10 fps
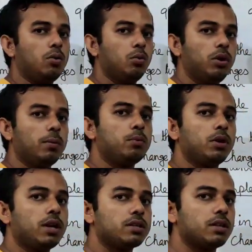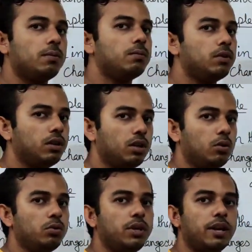we have to get some
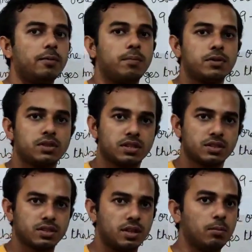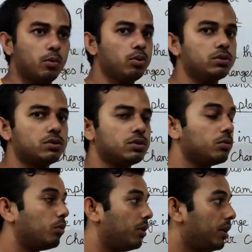there are some rules
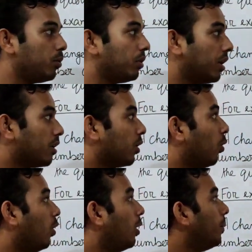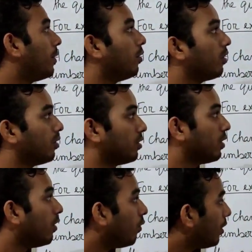whether we get a whole number or not.
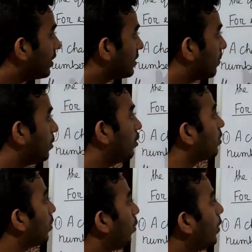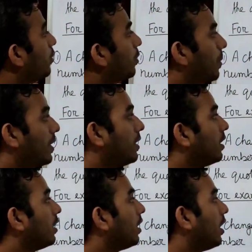For example, look, when we divide
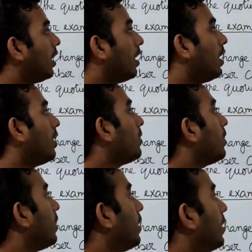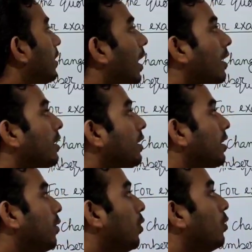9
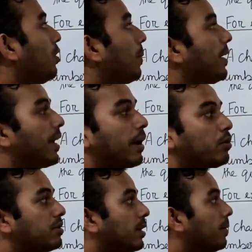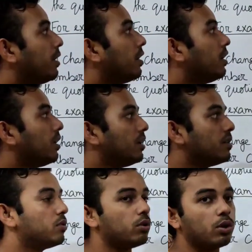when we divide 9 with 7, it
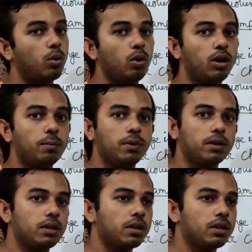is not a whole number.